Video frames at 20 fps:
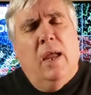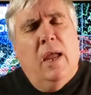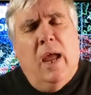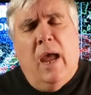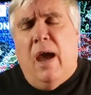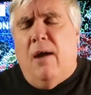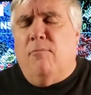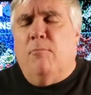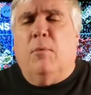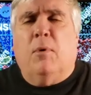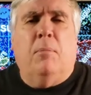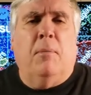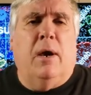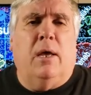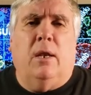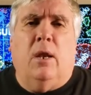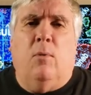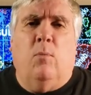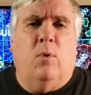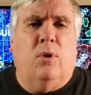have them come on
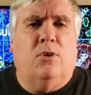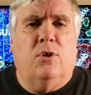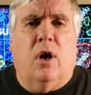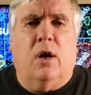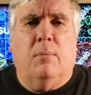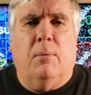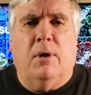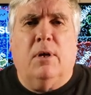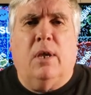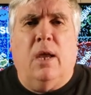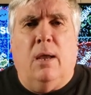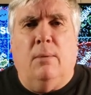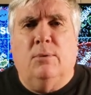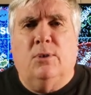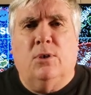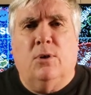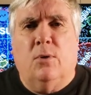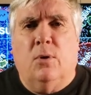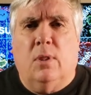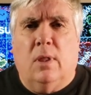in. We talk about games
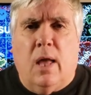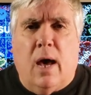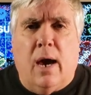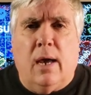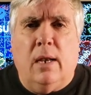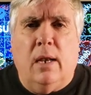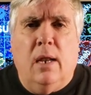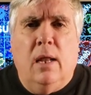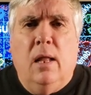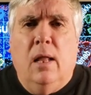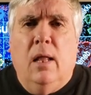here a lot.